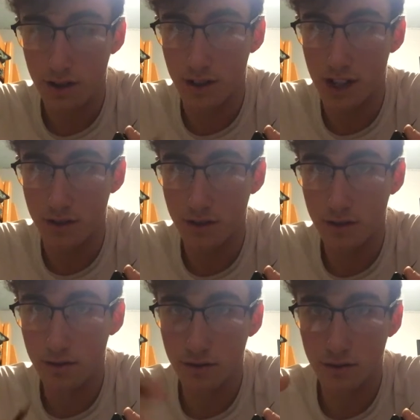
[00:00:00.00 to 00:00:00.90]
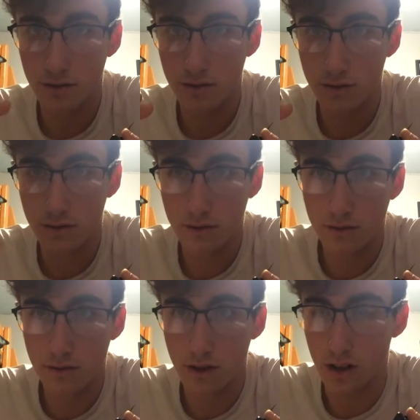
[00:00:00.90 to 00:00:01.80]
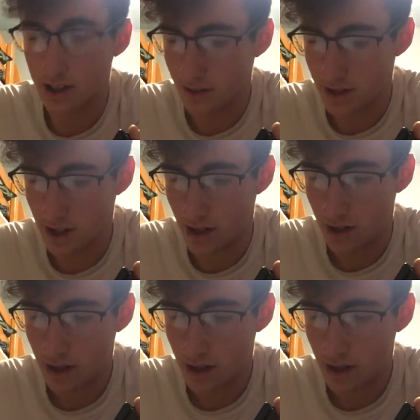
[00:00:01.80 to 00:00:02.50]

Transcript: And that's all I have to say.